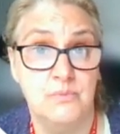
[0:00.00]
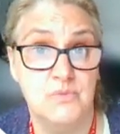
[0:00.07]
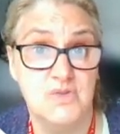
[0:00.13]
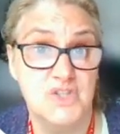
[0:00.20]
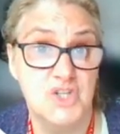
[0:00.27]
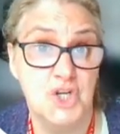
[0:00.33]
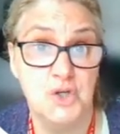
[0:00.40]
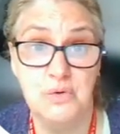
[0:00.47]
you're
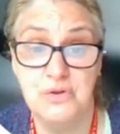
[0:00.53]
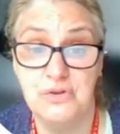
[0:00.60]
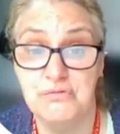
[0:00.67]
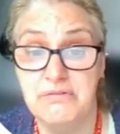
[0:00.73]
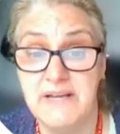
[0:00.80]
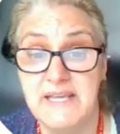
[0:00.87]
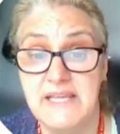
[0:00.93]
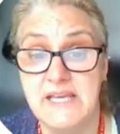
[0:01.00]
going to be
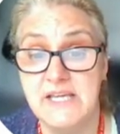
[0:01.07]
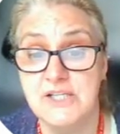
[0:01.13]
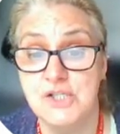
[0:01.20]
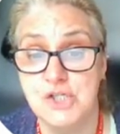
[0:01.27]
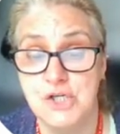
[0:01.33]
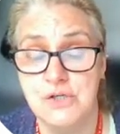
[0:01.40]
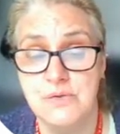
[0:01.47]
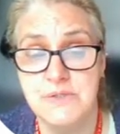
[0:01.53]
talking
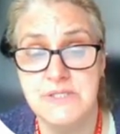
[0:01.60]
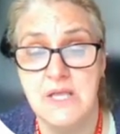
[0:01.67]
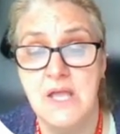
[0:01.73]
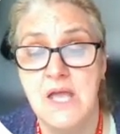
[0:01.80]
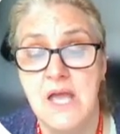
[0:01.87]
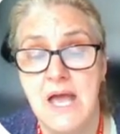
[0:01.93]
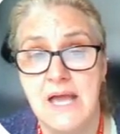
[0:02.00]
about.